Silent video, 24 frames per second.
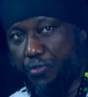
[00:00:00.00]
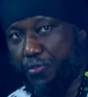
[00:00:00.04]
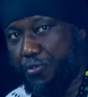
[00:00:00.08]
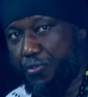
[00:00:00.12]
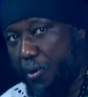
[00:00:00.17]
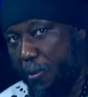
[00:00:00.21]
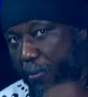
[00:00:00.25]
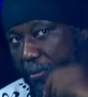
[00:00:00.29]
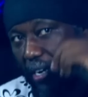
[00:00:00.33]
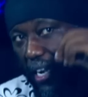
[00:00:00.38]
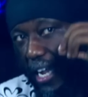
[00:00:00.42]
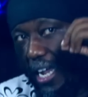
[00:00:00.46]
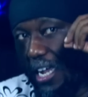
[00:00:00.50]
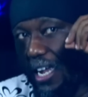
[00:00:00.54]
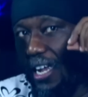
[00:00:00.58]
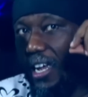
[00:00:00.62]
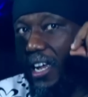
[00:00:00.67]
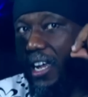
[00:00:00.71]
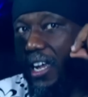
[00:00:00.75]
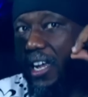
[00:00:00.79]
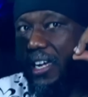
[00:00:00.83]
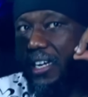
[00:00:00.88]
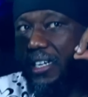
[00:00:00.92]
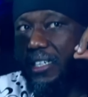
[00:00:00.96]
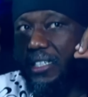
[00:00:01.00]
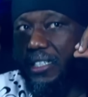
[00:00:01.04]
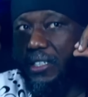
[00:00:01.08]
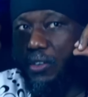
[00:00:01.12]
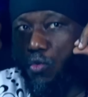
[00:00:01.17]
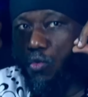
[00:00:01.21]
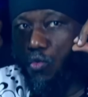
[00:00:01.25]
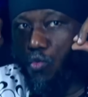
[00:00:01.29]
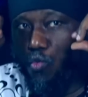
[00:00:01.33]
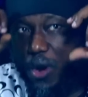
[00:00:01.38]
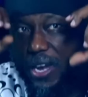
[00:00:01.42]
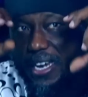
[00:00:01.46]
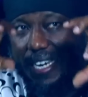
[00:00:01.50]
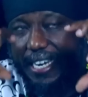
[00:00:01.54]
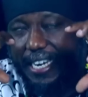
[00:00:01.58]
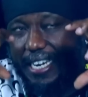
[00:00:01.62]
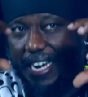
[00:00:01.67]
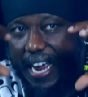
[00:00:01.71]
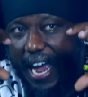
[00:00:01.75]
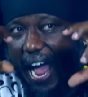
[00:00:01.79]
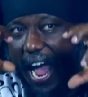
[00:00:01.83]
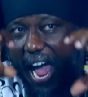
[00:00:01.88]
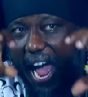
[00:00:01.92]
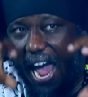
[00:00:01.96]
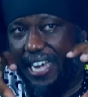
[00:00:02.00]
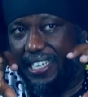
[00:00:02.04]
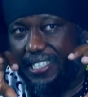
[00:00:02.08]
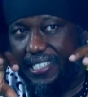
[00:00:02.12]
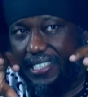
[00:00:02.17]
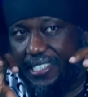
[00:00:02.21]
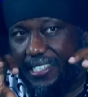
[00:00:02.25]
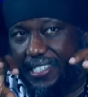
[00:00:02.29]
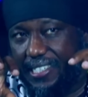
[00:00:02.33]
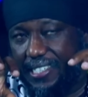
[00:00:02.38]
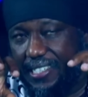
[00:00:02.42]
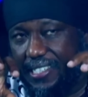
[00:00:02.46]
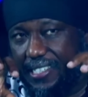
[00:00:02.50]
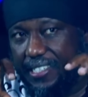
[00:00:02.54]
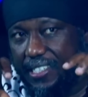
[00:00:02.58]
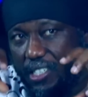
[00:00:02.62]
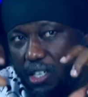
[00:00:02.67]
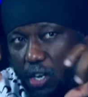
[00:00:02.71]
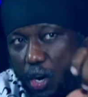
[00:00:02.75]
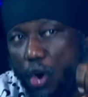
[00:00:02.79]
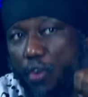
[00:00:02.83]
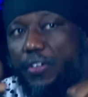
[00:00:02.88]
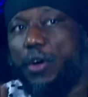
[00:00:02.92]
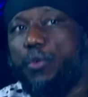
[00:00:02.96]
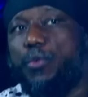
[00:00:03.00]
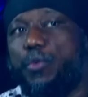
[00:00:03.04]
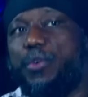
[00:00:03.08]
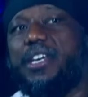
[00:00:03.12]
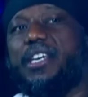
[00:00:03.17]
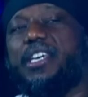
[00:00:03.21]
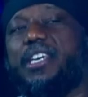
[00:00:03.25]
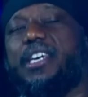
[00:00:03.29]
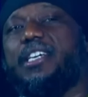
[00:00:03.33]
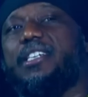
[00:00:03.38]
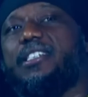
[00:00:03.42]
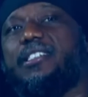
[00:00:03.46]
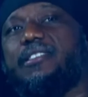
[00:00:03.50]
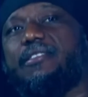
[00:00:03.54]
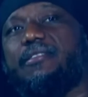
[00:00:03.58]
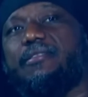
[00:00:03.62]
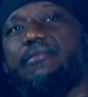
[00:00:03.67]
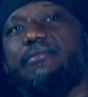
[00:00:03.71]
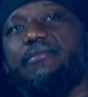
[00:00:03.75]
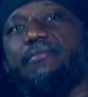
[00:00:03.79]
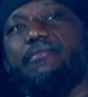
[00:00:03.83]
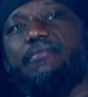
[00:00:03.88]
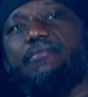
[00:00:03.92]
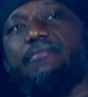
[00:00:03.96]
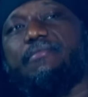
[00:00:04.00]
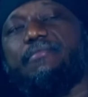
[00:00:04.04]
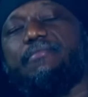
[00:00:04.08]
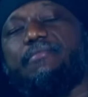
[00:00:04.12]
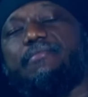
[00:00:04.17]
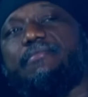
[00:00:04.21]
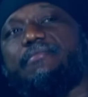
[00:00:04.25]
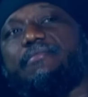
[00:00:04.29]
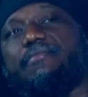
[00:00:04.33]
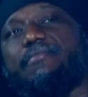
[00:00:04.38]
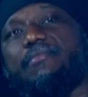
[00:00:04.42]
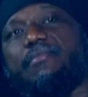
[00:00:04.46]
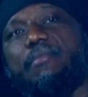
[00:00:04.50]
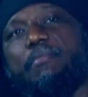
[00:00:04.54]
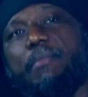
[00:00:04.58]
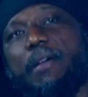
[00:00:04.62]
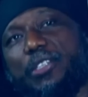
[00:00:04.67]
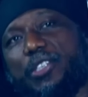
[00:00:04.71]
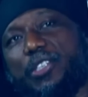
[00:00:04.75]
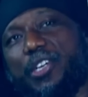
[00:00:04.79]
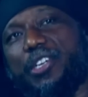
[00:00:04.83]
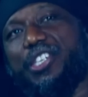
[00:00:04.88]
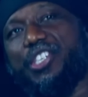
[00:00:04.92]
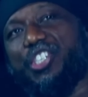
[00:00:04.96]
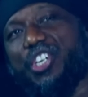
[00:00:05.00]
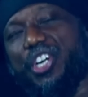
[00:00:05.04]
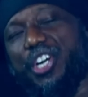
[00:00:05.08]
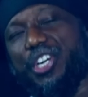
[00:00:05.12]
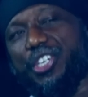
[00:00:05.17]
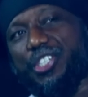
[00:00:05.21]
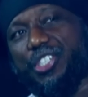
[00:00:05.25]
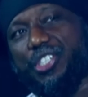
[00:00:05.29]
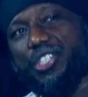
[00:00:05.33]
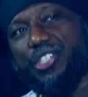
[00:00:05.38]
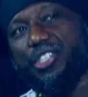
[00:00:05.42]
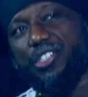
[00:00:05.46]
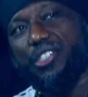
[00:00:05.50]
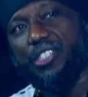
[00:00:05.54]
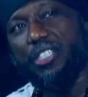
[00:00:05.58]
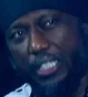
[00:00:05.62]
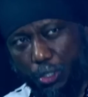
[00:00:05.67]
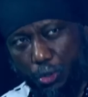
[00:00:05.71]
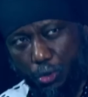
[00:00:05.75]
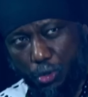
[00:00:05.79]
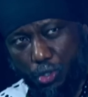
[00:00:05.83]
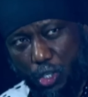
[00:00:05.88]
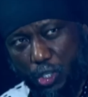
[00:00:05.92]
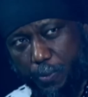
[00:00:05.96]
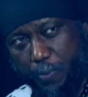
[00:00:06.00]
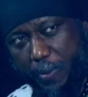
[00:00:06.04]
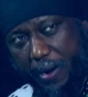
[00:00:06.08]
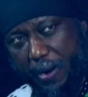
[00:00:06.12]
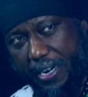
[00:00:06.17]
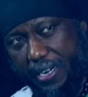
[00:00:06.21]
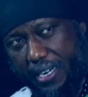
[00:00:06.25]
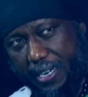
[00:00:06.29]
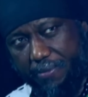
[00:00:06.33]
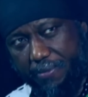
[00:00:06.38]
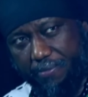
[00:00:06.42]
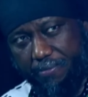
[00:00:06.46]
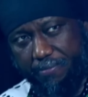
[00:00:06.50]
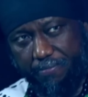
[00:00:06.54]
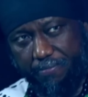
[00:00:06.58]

from the wicked eyes of the wicked. Methodist Church, did you suspend